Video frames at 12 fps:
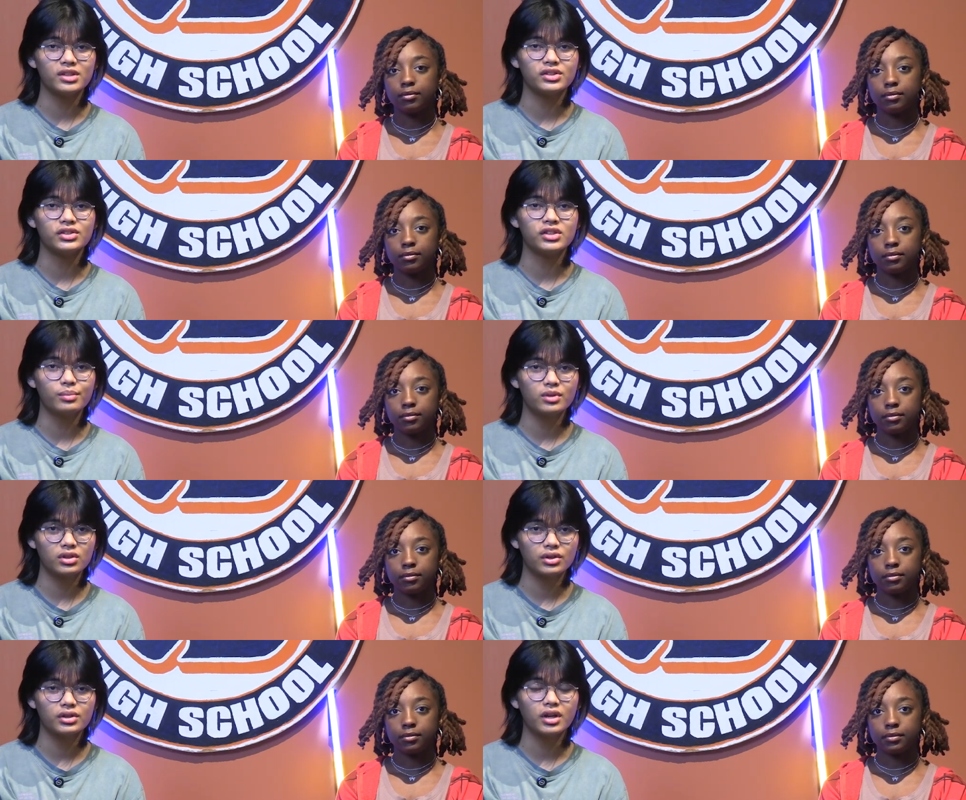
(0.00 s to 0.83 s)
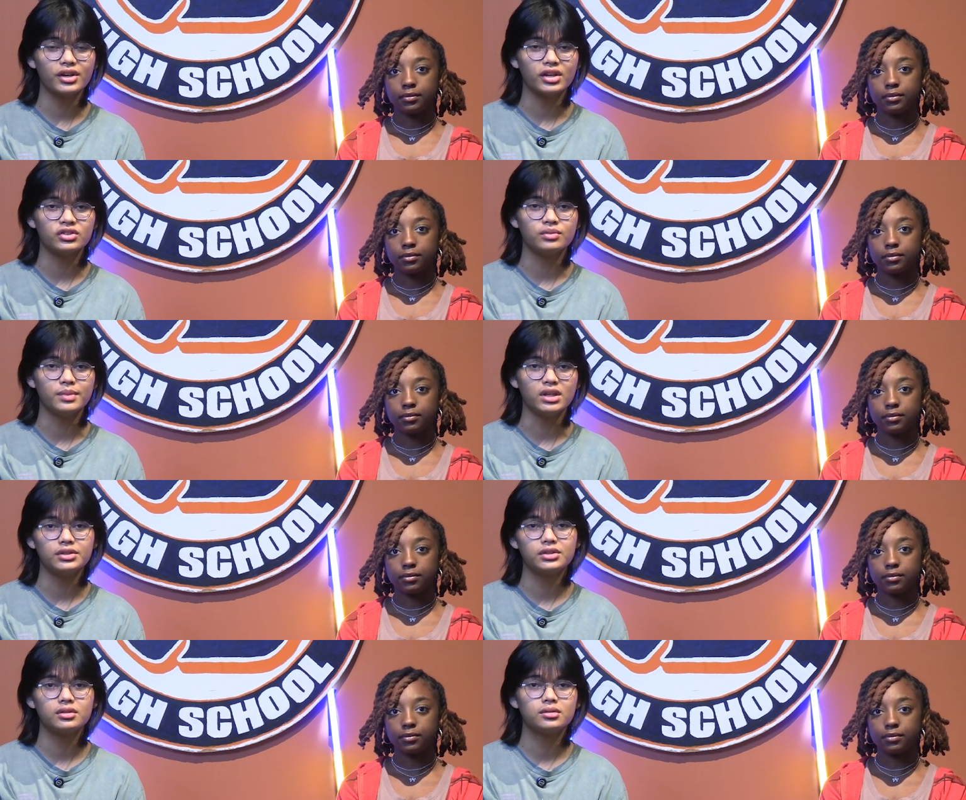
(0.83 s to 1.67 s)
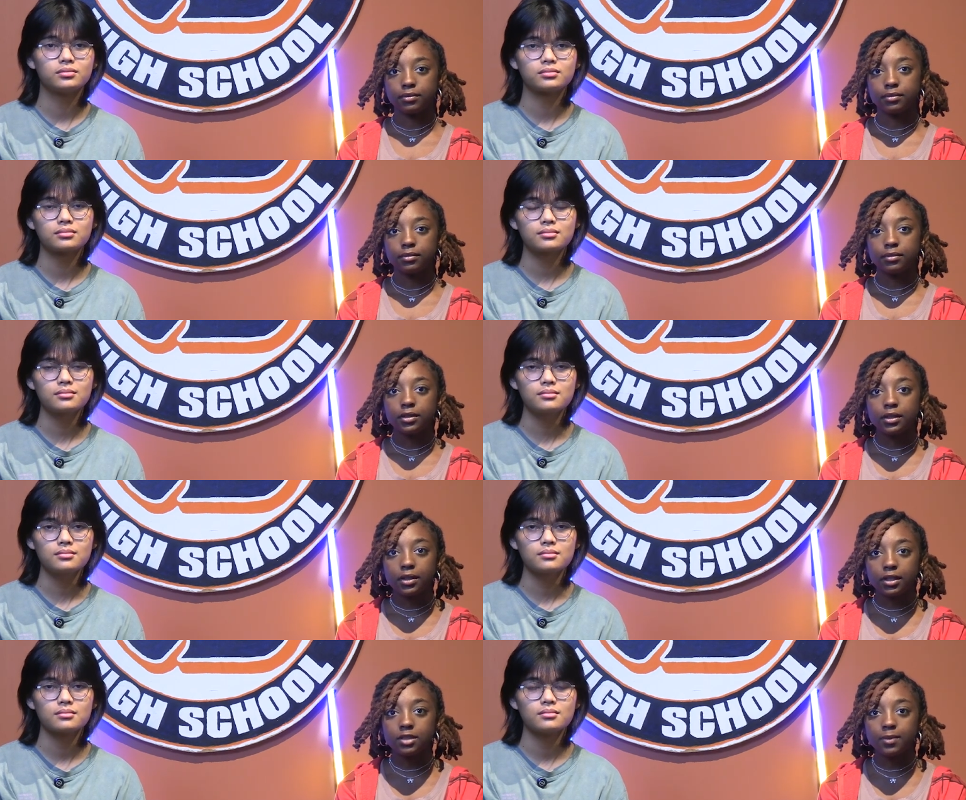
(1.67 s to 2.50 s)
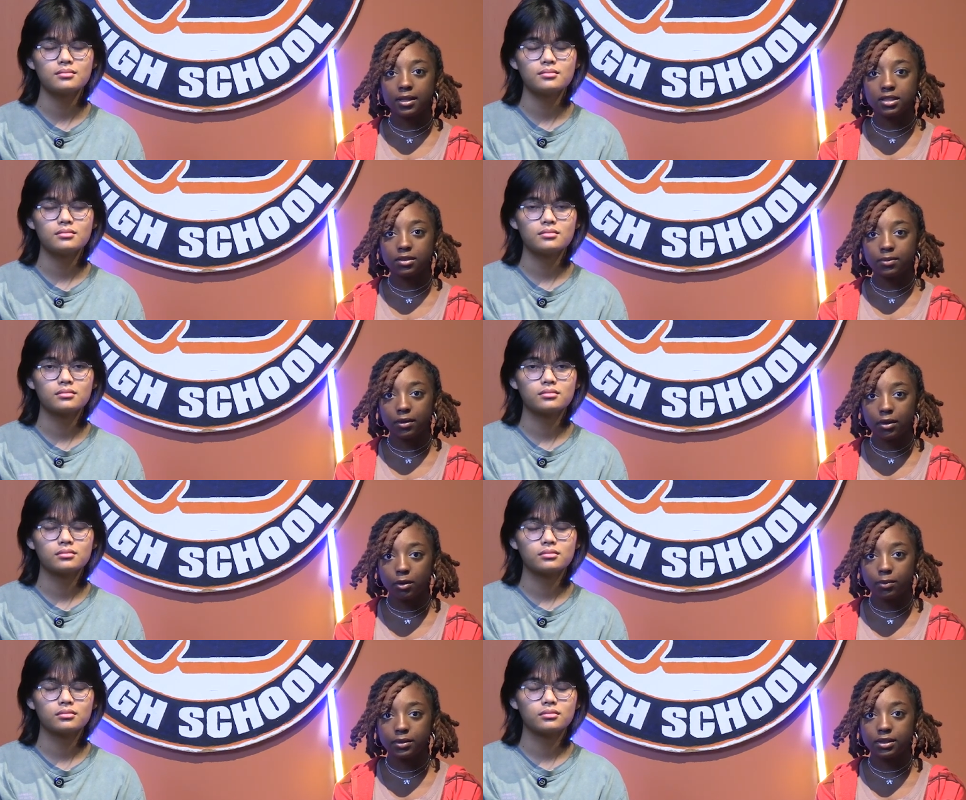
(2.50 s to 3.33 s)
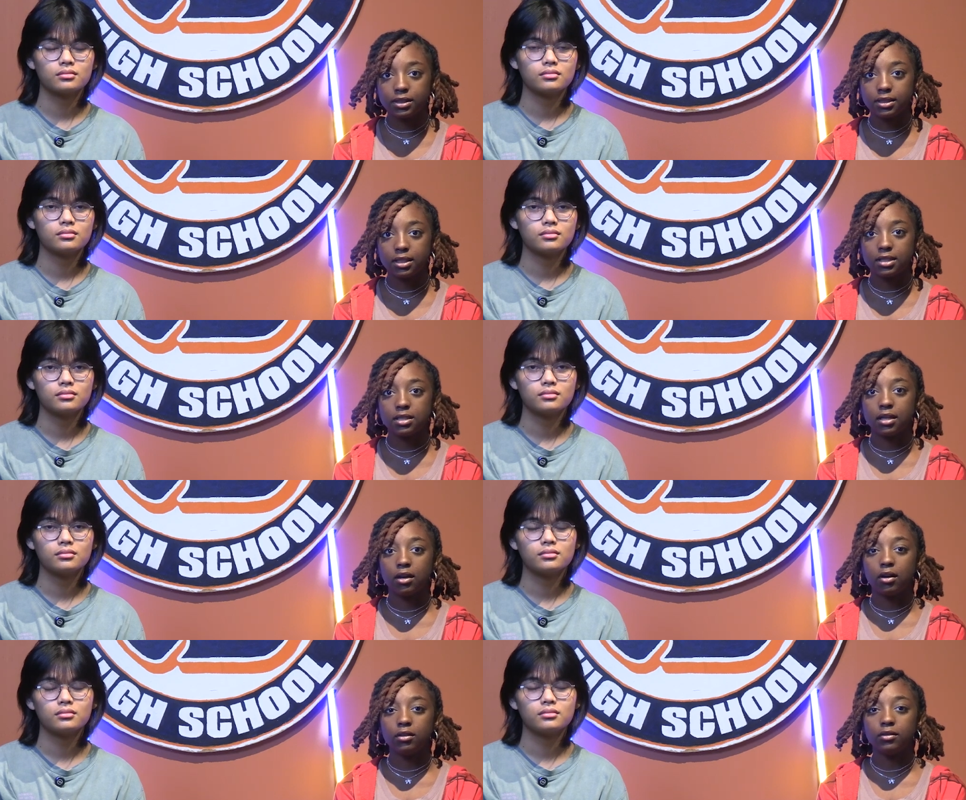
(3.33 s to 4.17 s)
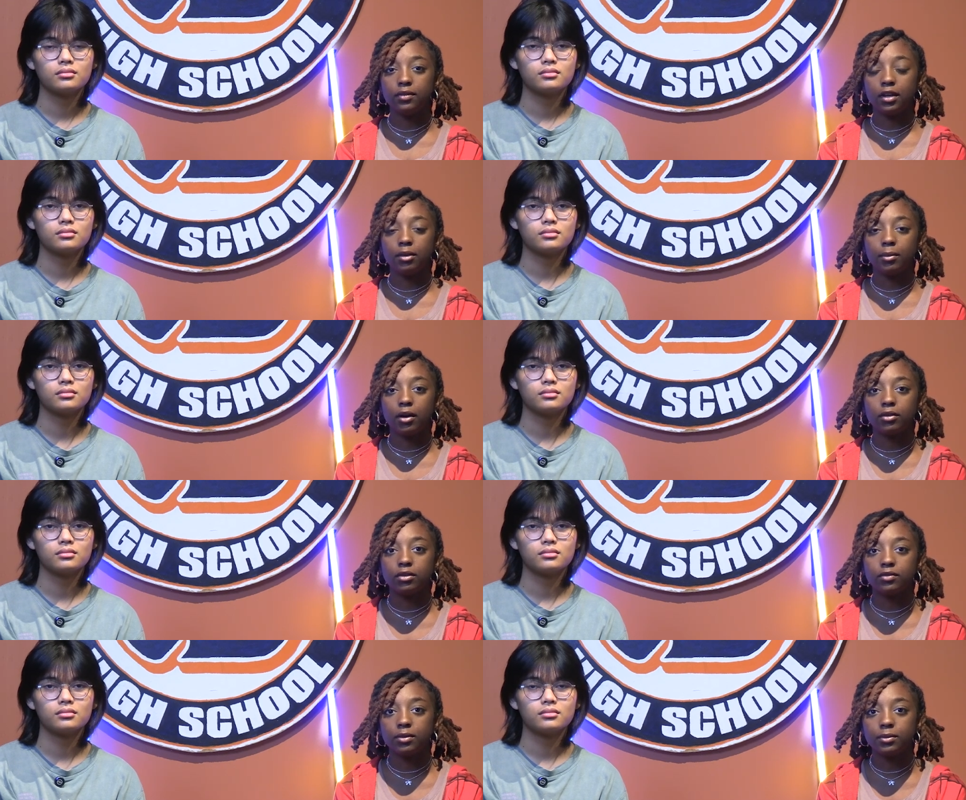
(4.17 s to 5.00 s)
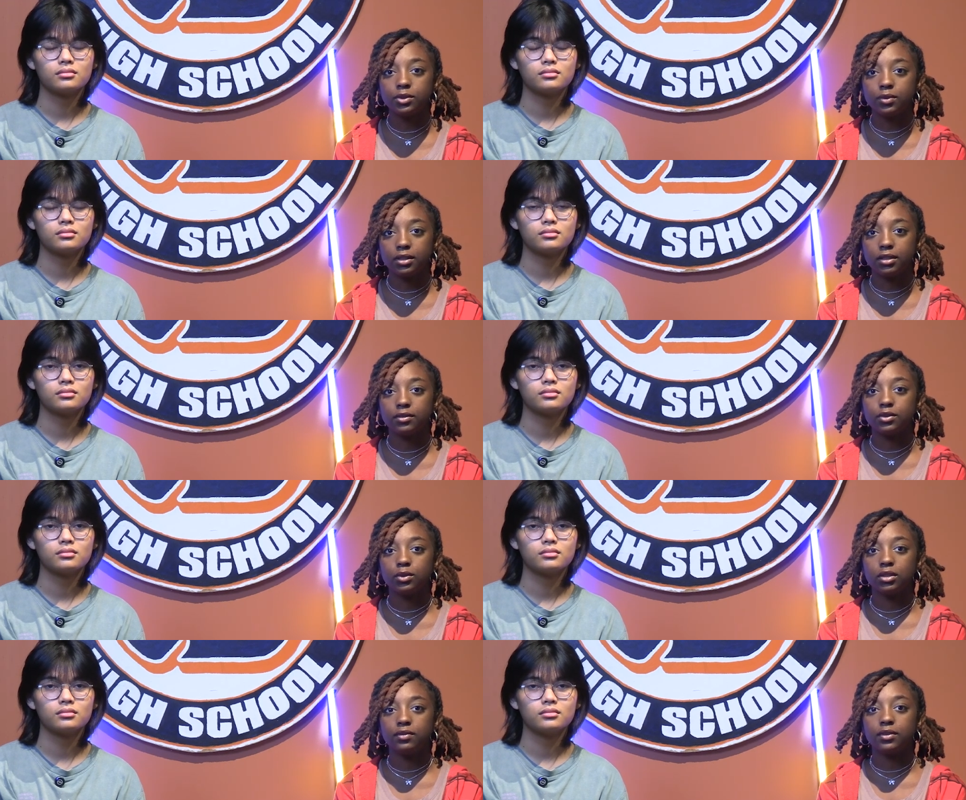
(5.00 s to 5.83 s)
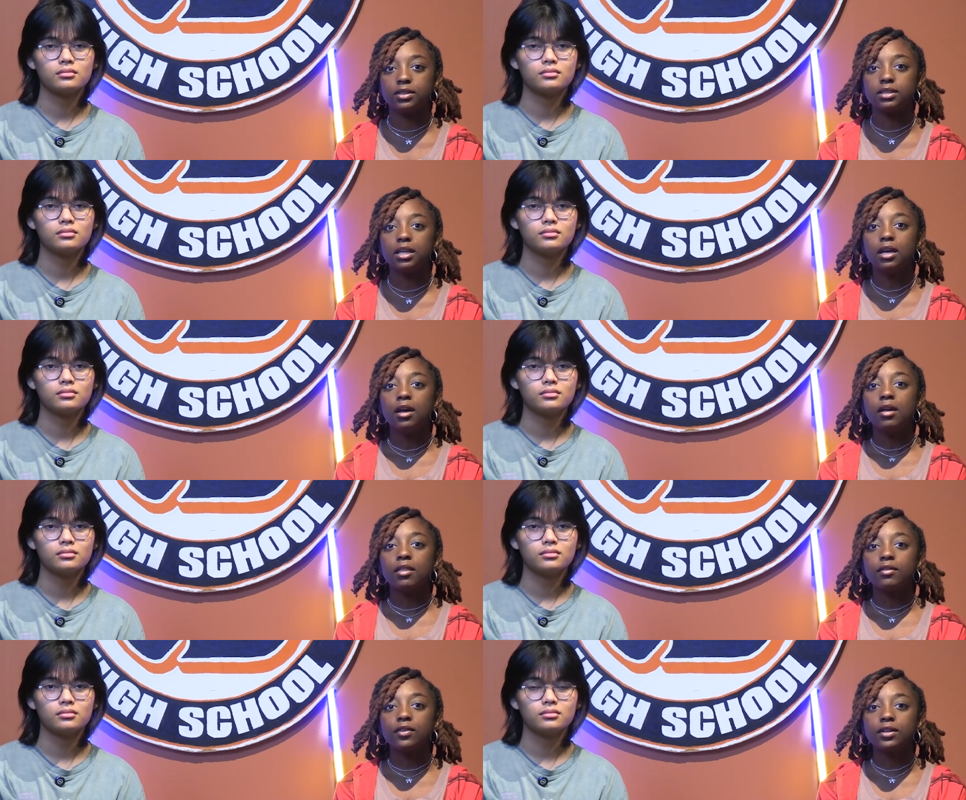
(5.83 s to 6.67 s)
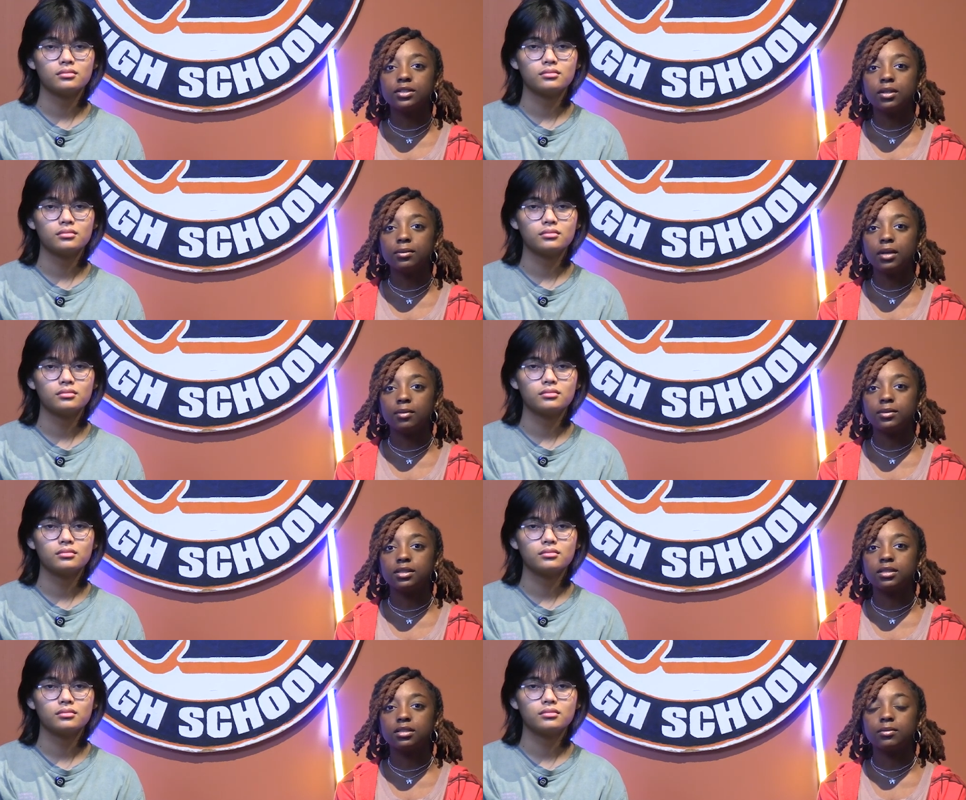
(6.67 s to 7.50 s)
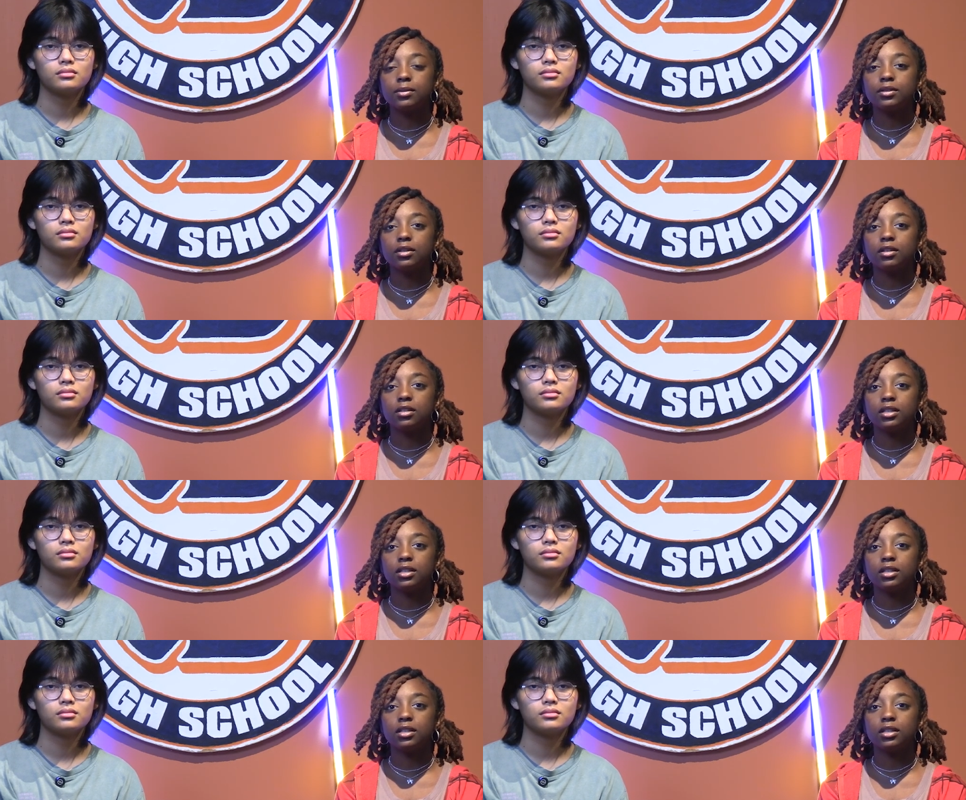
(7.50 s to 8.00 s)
Speaker 1: is December 3rd against Beech.
Speaker 2: Girls basketball opens the season at Hall of Fame on November 20th and 21st. The first home game is December 3rd